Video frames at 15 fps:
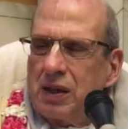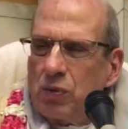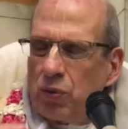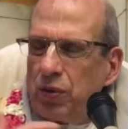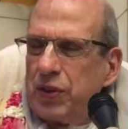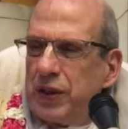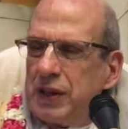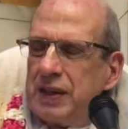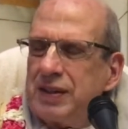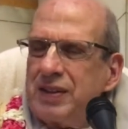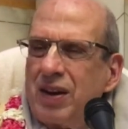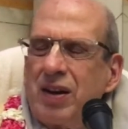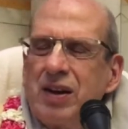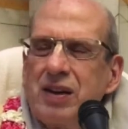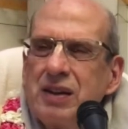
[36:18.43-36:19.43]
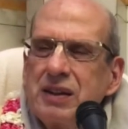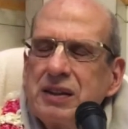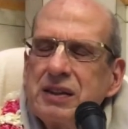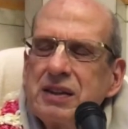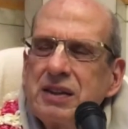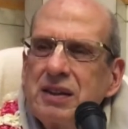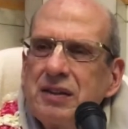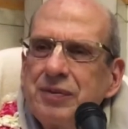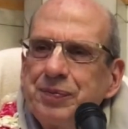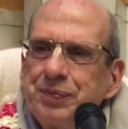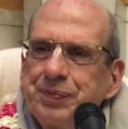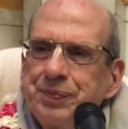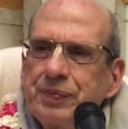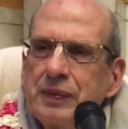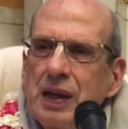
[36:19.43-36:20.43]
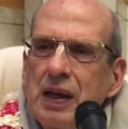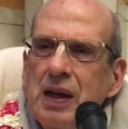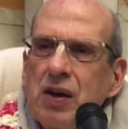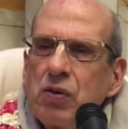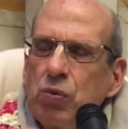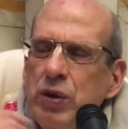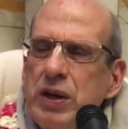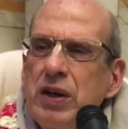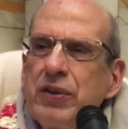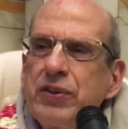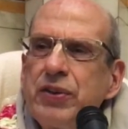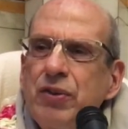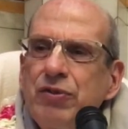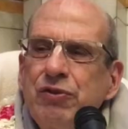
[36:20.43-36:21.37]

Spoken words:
within his heart. We are so